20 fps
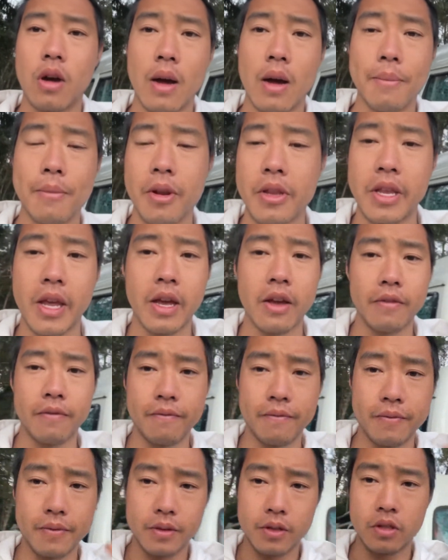I'm going to take a
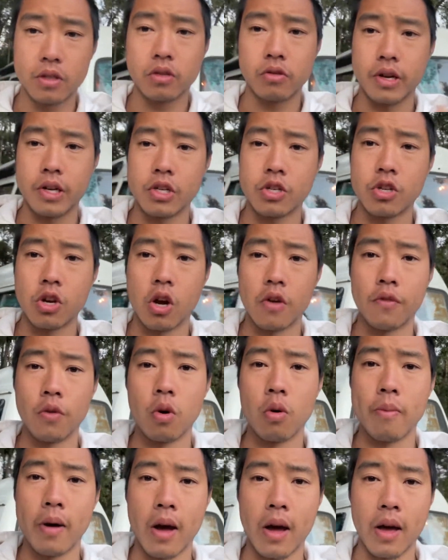screenshot of all
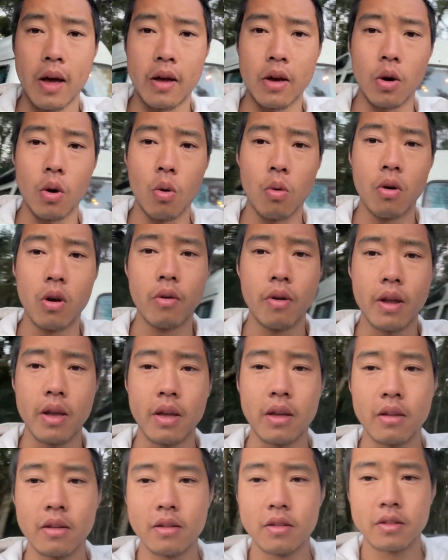my
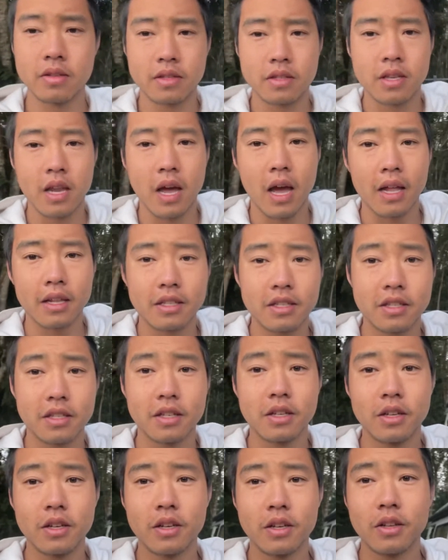ordering stats.
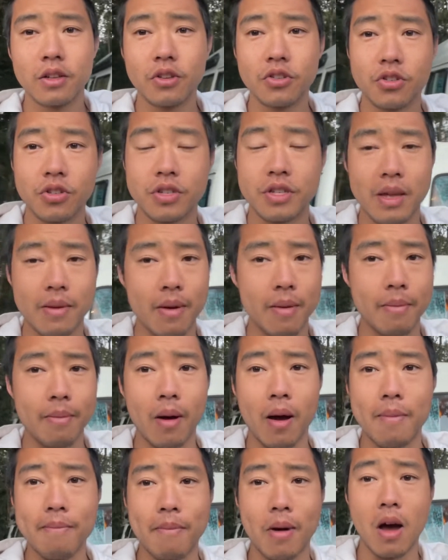You should see, man,
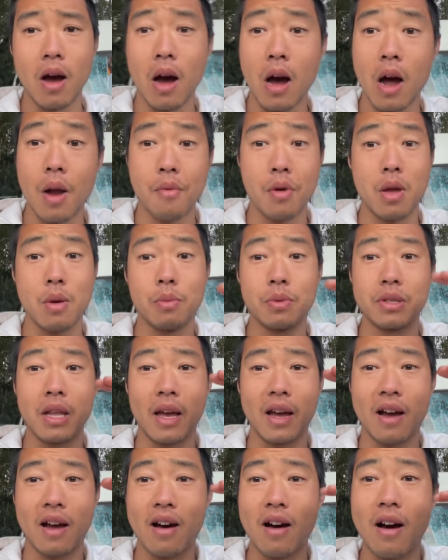my heart rate was like
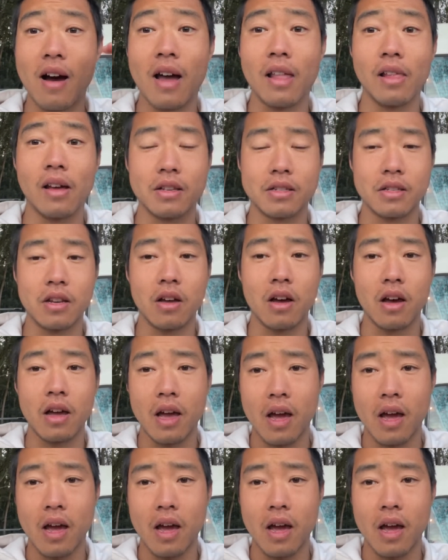high last night.